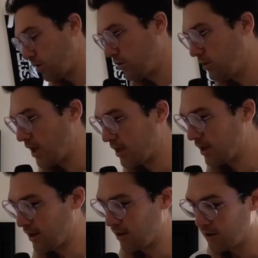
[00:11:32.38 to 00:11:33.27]
they
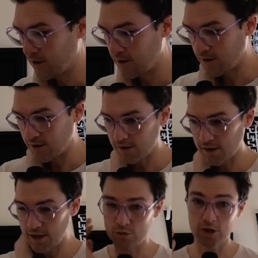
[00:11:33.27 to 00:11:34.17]
can
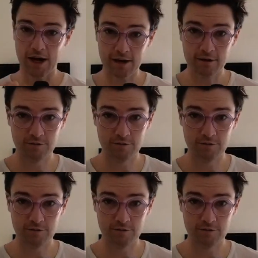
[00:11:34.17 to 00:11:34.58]
keep track of